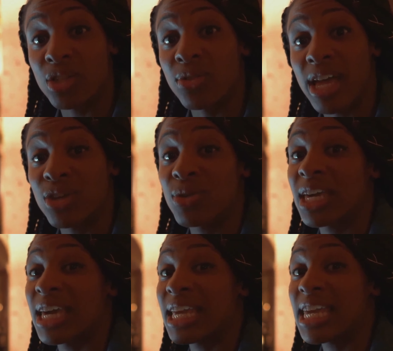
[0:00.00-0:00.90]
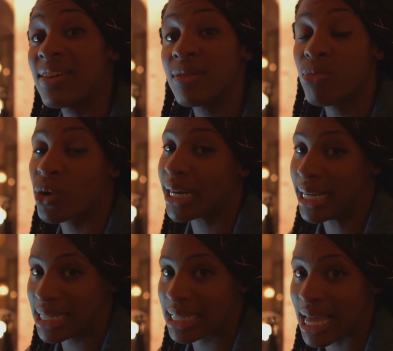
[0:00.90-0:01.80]
so that you can get even more
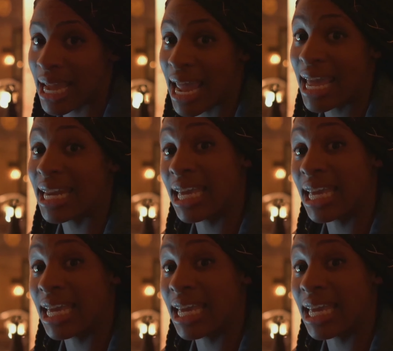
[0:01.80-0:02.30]
insight and